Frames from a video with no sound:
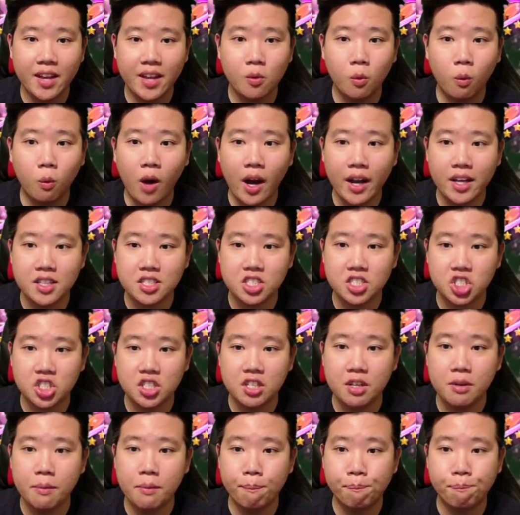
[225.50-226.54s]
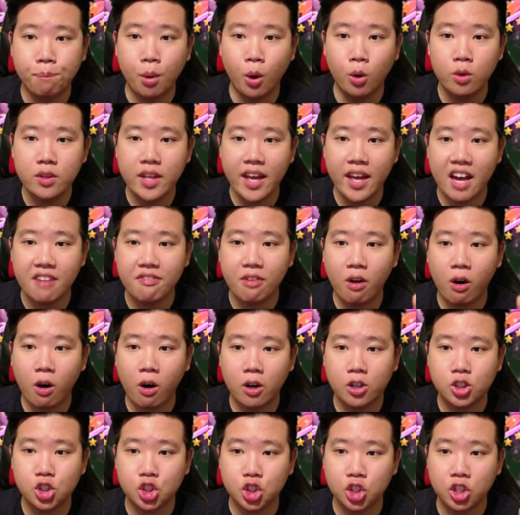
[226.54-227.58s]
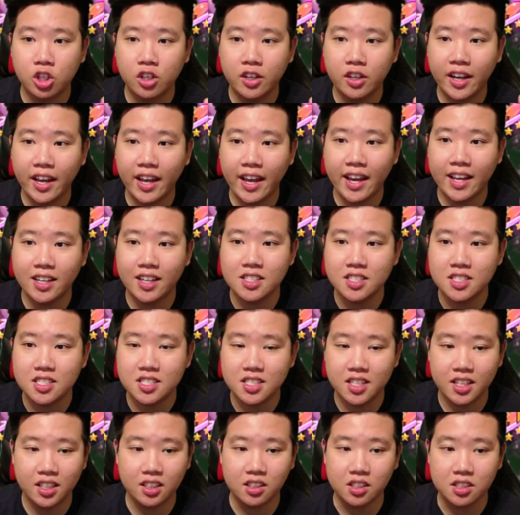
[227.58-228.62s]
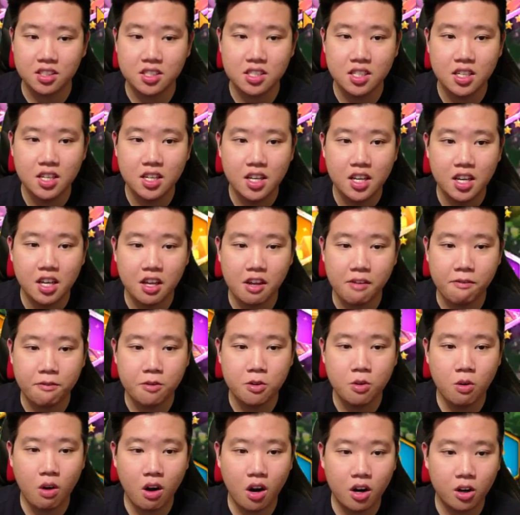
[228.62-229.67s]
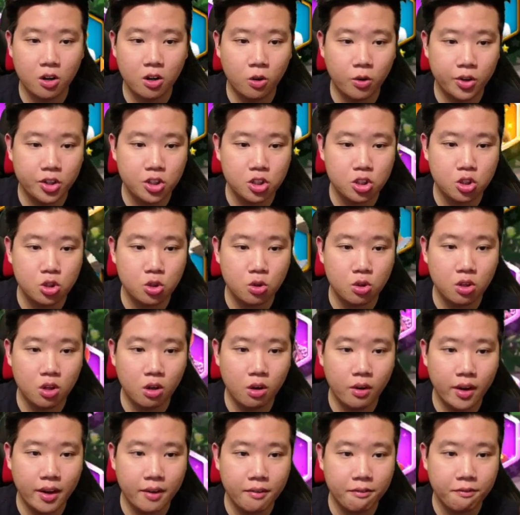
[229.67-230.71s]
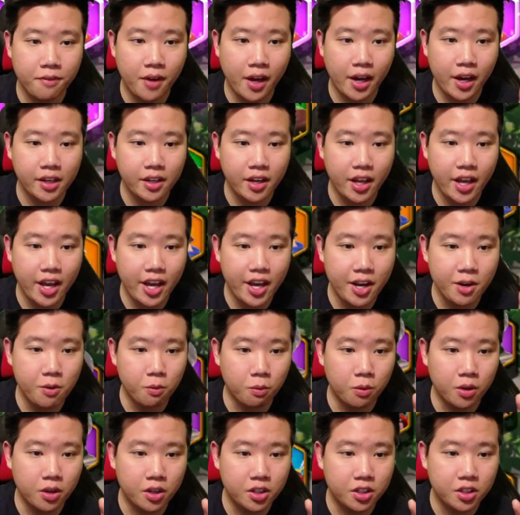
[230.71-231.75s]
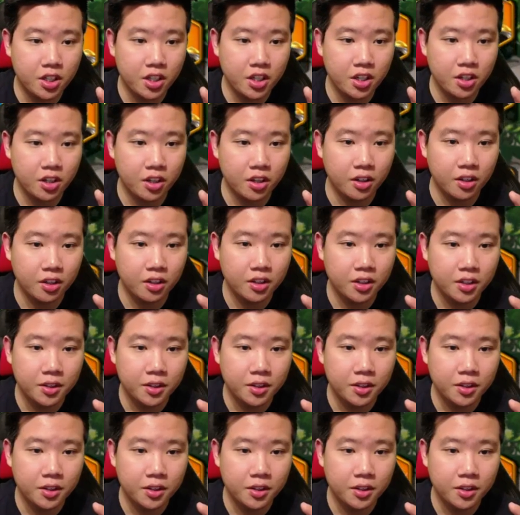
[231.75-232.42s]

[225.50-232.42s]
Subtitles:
YSG both have archer and skills. If you are going to go and find Edward here,